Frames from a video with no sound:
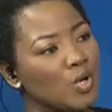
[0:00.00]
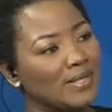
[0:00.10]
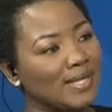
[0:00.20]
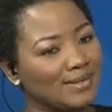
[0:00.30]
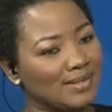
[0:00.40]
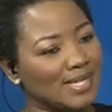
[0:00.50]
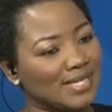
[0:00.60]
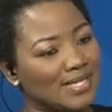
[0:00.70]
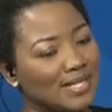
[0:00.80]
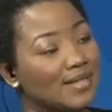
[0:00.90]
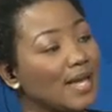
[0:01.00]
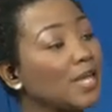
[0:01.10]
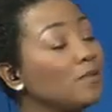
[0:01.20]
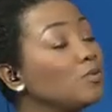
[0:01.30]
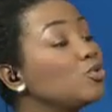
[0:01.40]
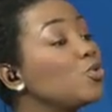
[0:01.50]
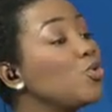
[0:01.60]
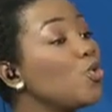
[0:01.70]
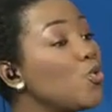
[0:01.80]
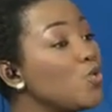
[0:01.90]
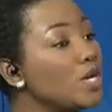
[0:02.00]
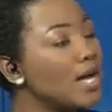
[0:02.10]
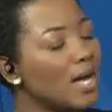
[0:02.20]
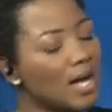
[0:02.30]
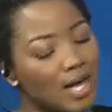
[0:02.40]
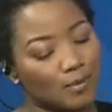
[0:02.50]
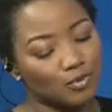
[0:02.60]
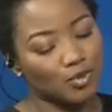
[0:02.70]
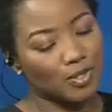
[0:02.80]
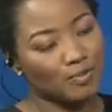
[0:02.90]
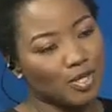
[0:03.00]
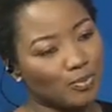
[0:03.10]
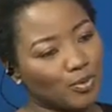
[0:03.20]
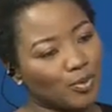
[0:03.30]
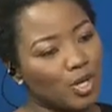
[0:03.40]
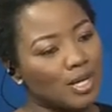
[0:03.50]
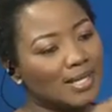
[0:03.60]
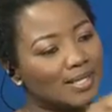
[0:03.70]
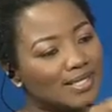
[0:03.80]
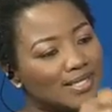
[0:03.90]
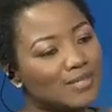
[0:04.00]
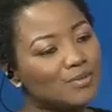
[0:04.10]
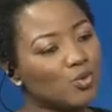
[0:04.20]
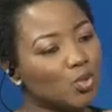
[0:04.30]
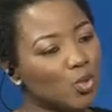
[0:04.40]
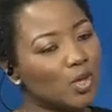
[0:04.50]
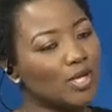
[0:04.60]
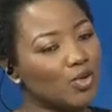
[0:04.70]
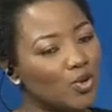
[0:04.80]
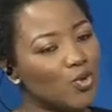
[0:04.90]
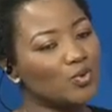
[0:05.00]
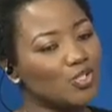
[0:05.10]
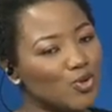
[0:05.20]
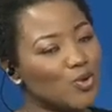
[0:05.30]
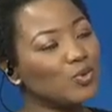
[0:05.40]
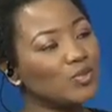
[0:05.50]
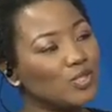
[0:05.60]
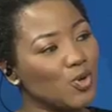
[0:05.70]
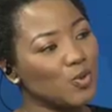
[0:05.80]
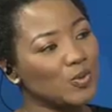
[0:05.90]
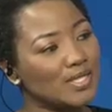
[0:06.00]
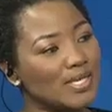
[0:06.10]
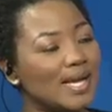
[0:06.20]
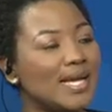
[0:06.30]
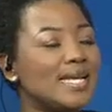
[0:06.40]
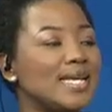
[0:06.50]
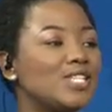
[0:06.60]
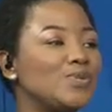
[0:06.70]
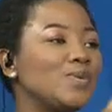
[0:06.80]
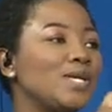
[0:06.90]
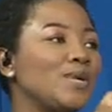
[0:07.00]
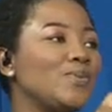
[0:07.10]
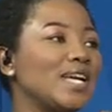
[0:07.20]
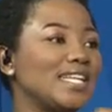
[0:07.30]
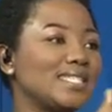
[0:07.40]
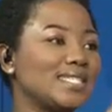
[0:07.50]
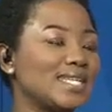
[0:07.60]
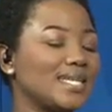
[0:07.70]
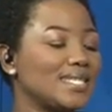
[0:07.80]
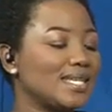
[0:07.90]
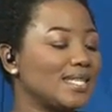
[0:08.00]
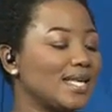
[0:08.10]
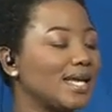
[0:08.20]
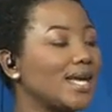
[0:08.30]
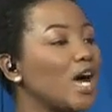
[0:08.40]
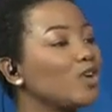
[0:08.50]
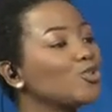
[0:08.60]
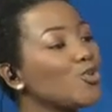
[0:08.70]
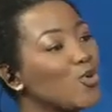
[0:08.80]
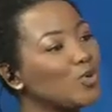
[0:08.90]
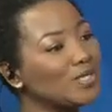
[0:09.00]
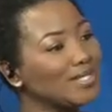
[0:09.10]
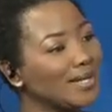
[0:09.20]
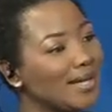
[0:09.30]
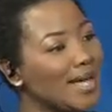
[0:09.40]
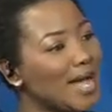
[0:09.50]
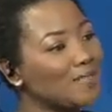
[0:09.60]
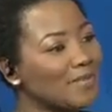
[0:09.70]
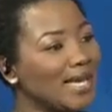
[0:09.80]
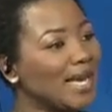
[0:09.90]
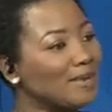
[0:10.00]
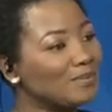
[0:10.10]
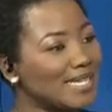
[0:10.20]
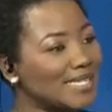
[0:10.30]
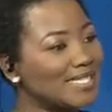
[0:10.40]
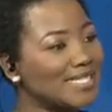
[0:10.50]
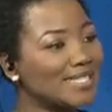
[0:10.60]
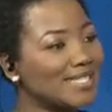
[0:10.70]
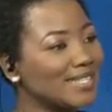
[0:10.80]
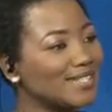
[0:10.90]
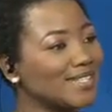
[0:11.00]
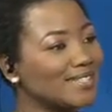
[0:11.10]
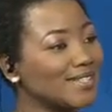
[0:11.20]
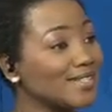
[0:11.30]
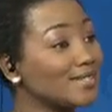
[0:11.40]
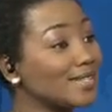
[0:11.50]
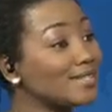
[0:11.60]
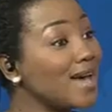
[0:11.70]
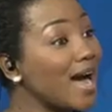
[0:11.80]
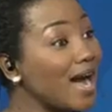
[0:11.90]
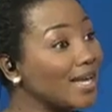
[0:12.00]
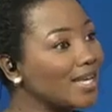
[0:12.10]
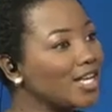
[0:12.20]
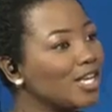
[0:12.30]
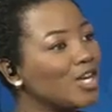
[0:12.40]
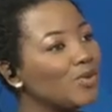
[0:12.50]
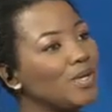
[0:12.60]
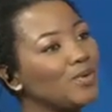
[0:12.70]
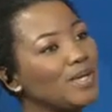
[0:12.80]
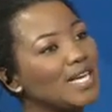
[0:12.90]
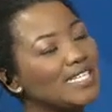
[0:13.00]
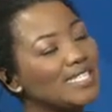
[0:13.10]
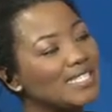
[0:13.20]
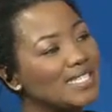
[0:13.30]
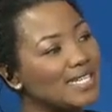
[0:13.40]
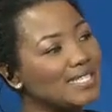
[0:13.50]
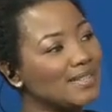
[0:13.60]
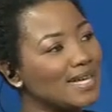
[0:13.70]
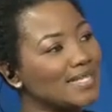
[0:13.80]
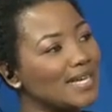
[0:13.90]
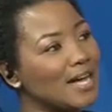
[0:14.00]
that such that they're able to loan to the people. It seems we're talking loans, yet we understand the household income debt is high. We understand that